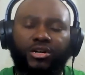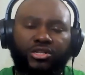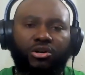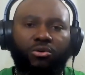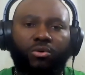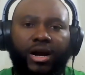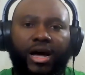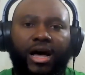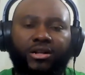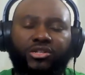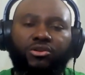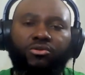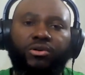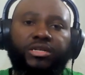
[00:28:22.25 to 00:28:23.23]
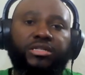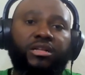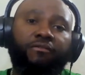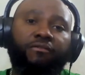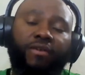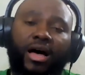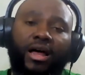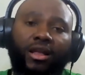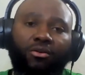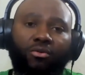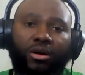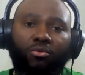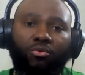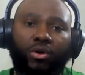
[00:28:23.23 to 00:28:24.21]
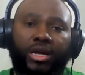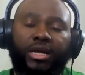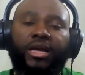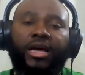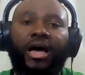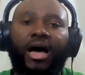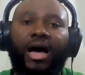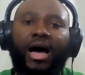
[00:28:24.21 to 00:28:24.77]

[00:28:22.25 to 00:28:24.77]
so what I'll do is the following week